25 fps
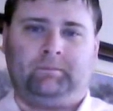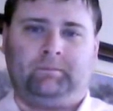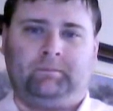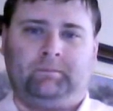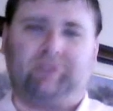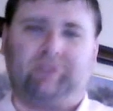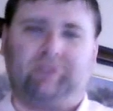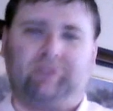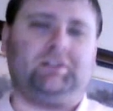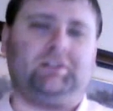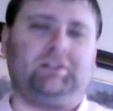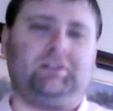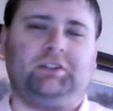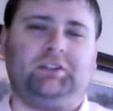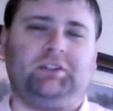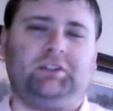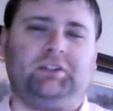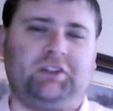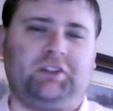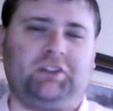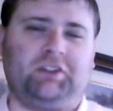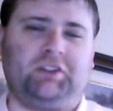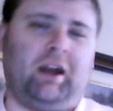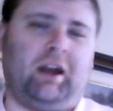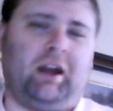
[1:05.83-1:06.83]
It's a
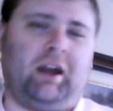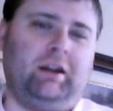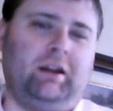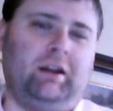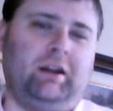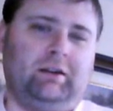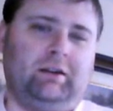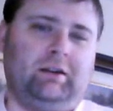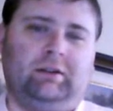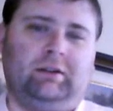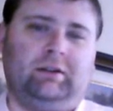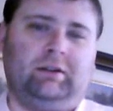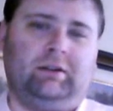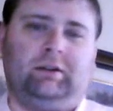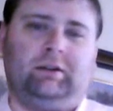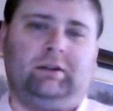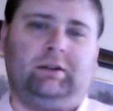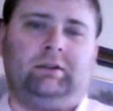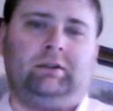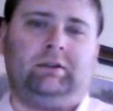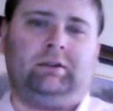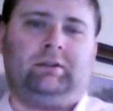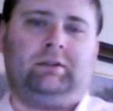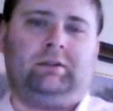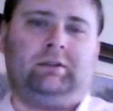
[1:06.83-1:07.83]
cliche.
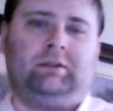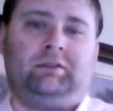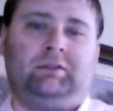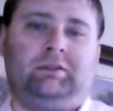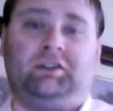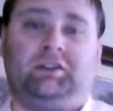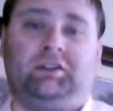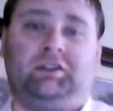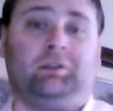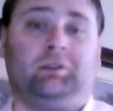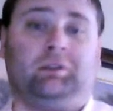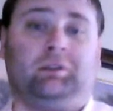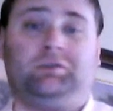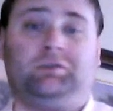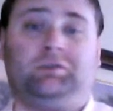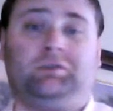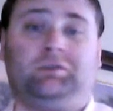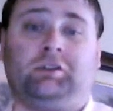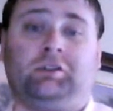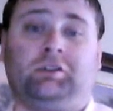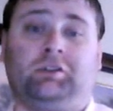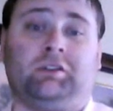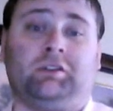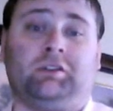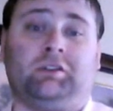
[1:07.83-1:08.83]
See it on
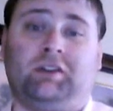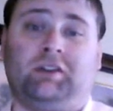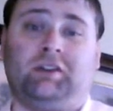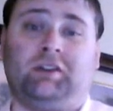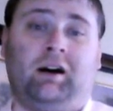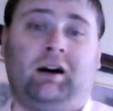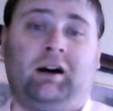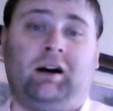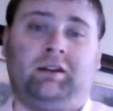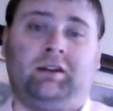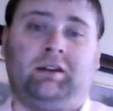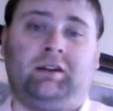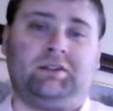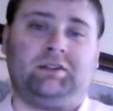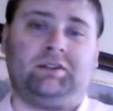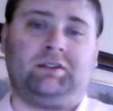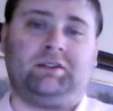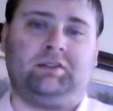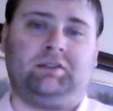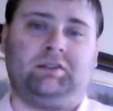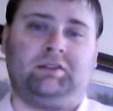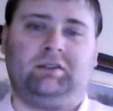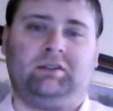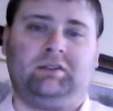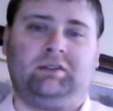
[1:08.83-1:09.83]
church
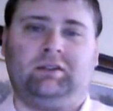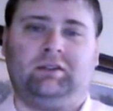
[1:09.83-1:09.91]
signs,